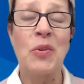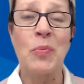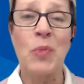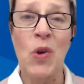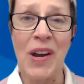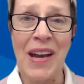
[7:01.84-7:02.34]
to
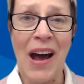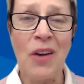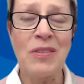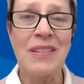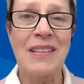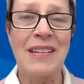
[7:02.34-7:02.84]

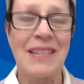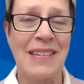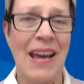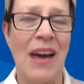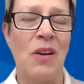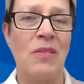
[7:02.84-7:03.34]
pronounce the
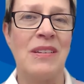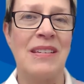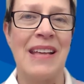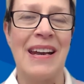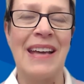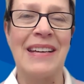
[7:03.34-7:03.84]

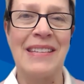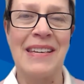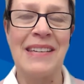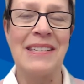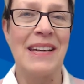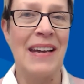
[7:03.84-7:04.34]
sounds that
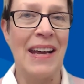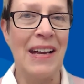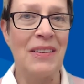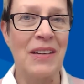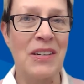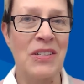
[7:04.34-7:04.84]
exist in
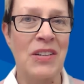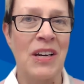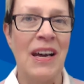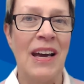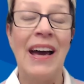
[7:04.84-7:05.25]
English